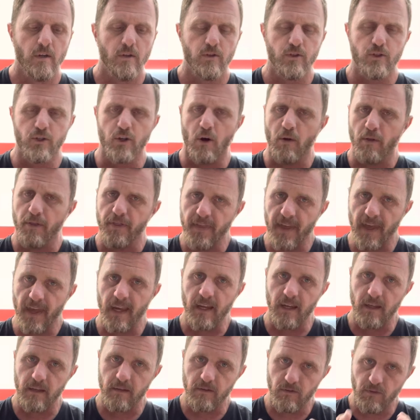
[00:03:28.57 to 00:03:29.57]
don't
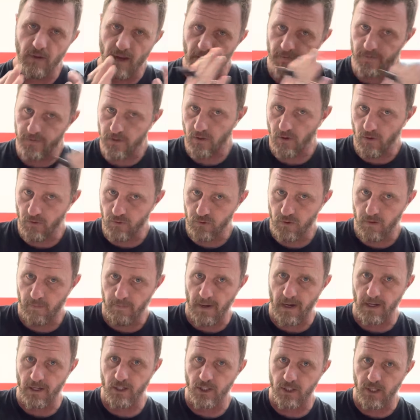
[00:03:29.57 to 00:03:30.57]
think you have to go to a
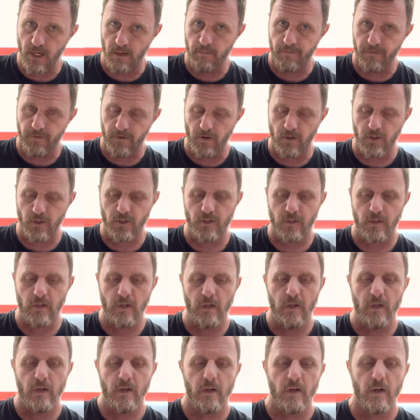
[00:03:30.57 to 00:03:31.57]
body shop first.
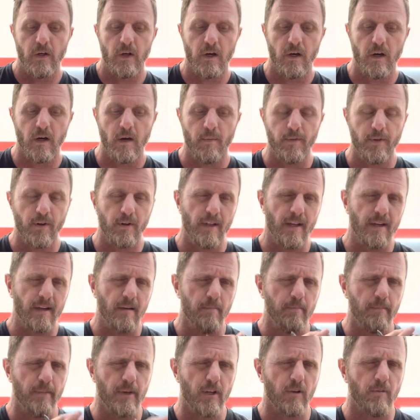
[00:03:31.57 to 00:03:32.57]
They're like
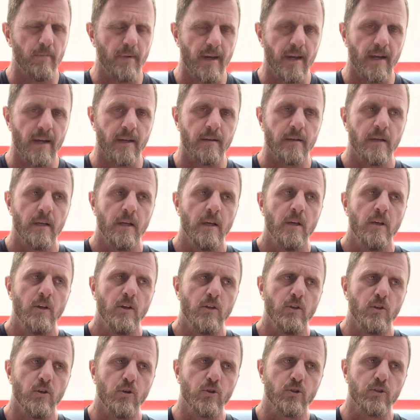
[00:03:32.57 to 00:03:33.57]
a middleman.
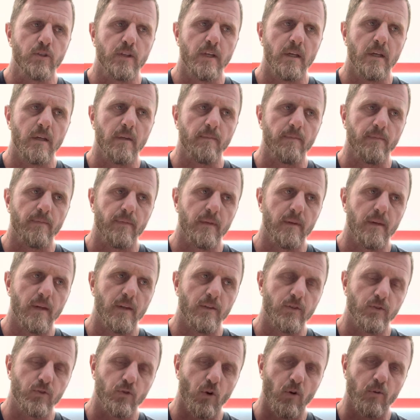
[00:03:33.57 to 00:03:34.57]
Usually
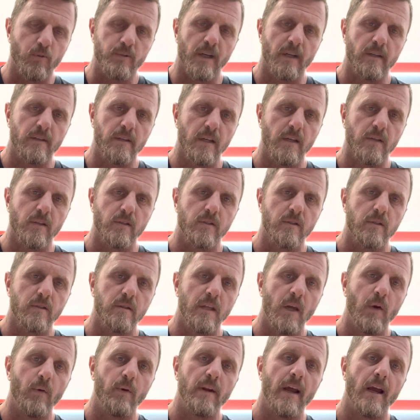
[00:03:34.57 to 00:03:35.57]
in storms like this,
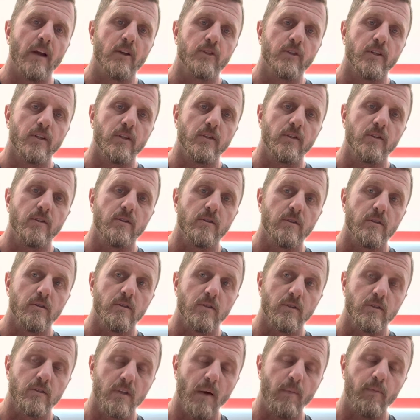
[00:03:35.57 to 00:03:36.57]
they would actually
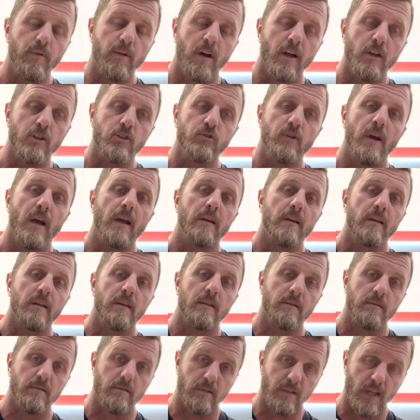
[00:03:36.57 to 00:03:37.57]
subcontract
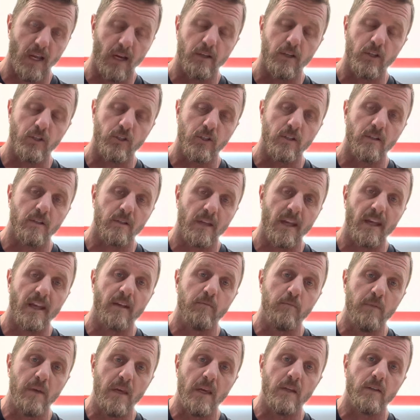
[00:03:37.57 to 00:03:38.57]
technicians
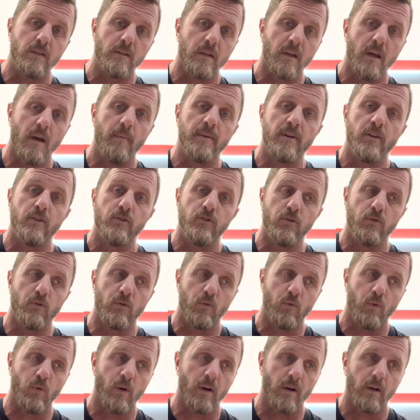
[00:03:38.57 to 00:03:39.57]
like me to come in and do
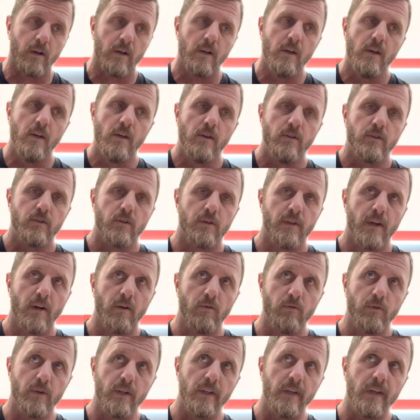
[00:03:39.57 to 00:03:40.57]
the work. So
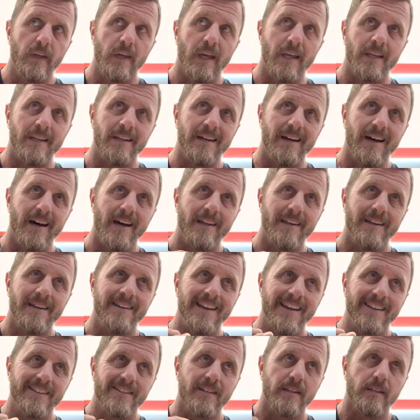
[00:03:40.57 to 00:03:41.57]
they're really an
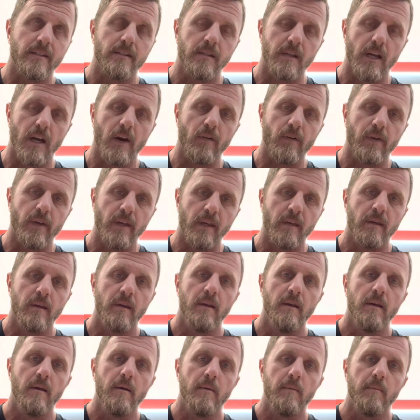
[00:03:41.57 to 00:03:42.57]
unnecessary
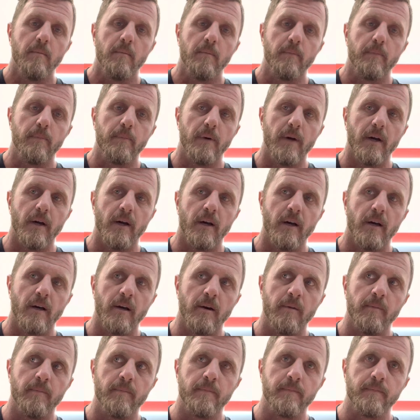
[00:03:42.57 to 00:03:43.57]

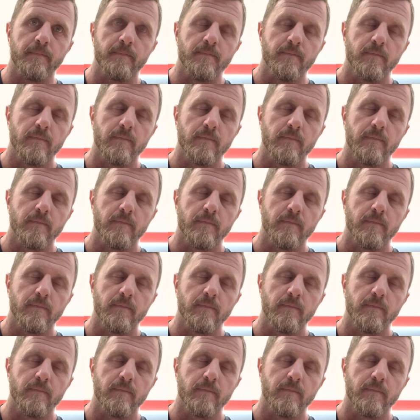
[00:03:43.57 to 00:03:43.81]
person